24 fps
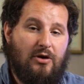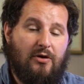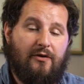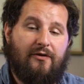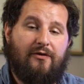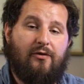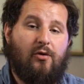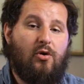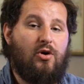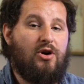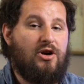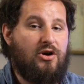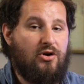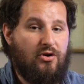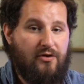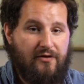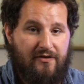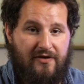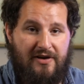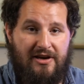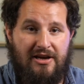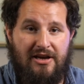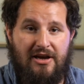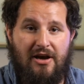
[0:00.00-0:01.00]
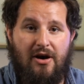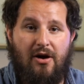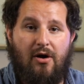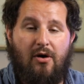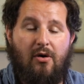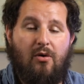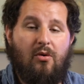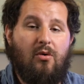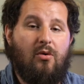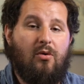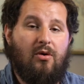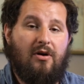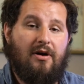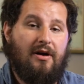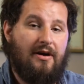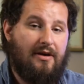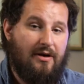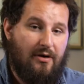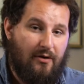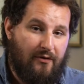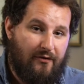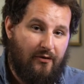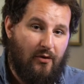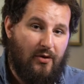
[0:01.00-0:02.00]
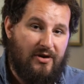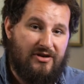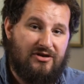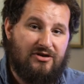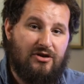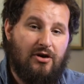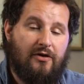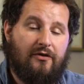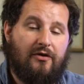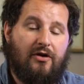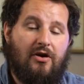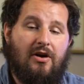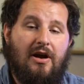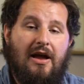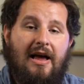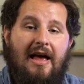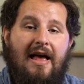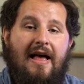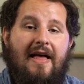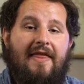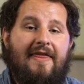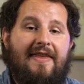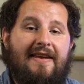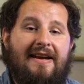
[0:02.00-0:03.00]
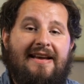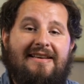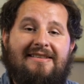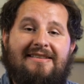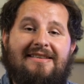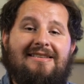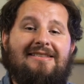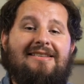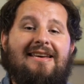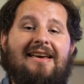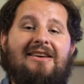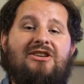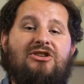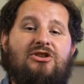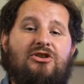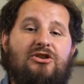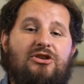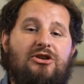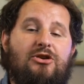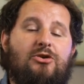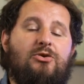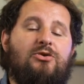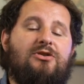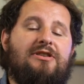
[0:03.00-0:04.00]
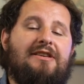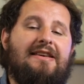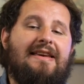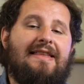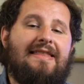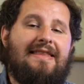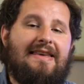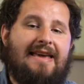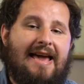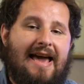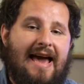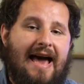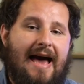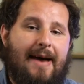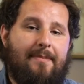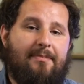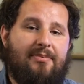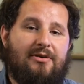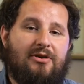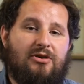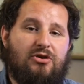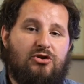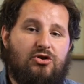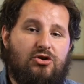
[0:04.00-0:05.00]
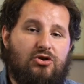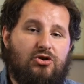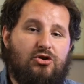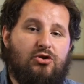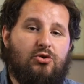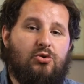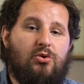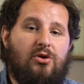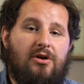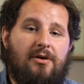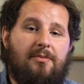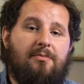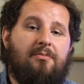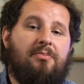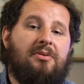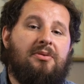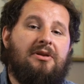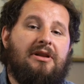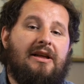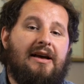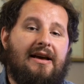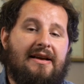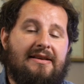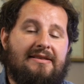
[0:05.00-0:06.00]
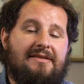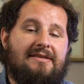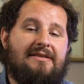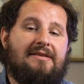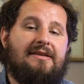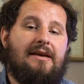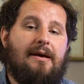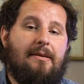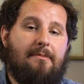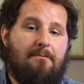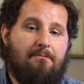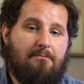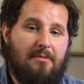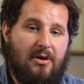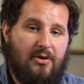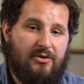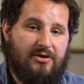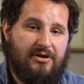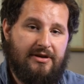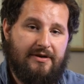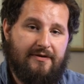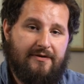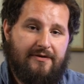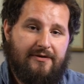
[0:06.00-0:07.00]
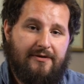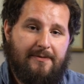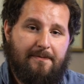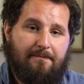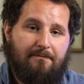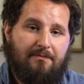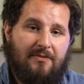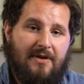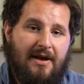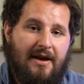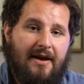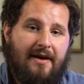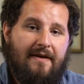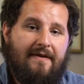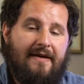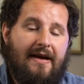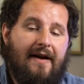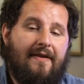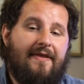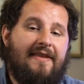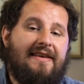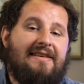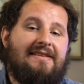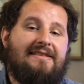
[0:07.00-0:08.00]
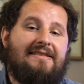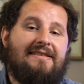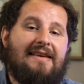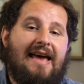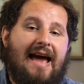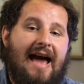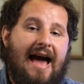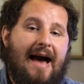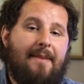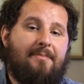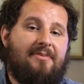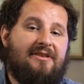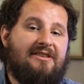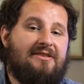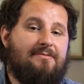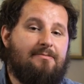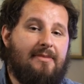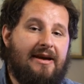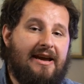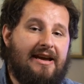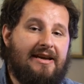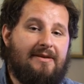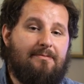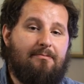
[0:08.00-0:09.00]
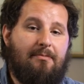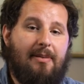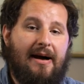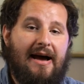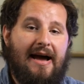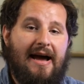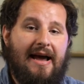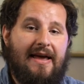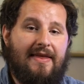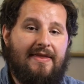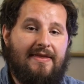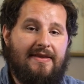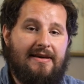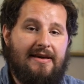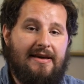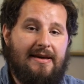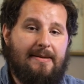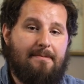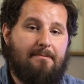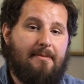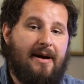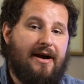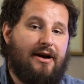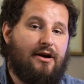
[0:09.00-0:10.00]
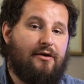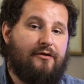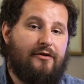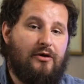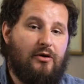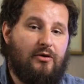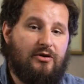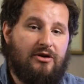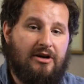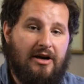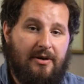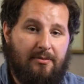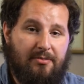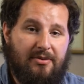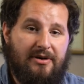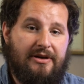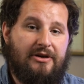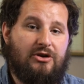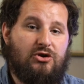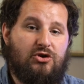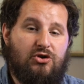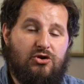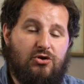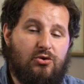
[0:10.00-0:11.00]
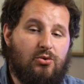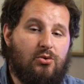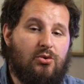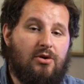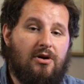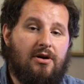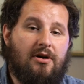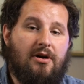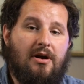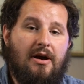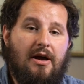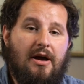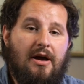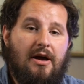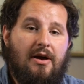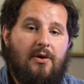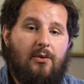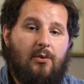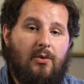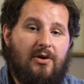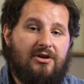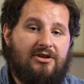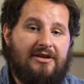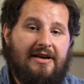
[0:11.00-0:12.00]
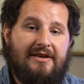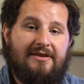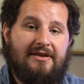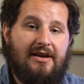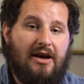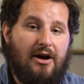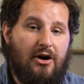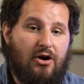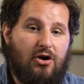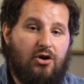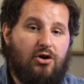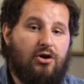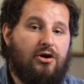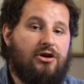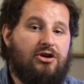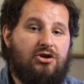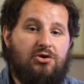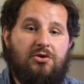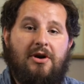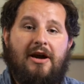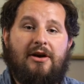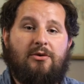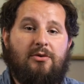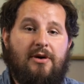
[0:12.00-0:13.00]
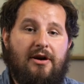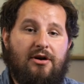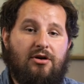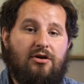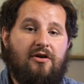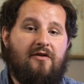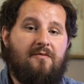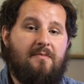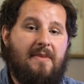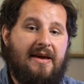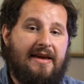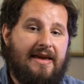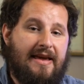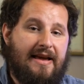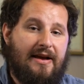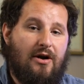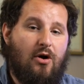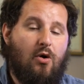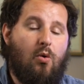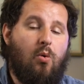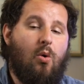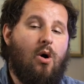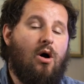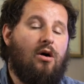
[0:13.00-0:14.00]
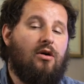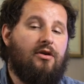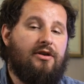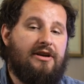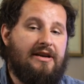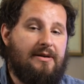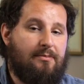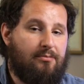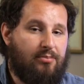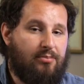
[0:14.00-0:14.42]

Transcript: you know for your video or a you know, voiceover, then I suggest using the app Sure Plus Motive. Now this app is made by the microphone company Shure which has a good track record of making quality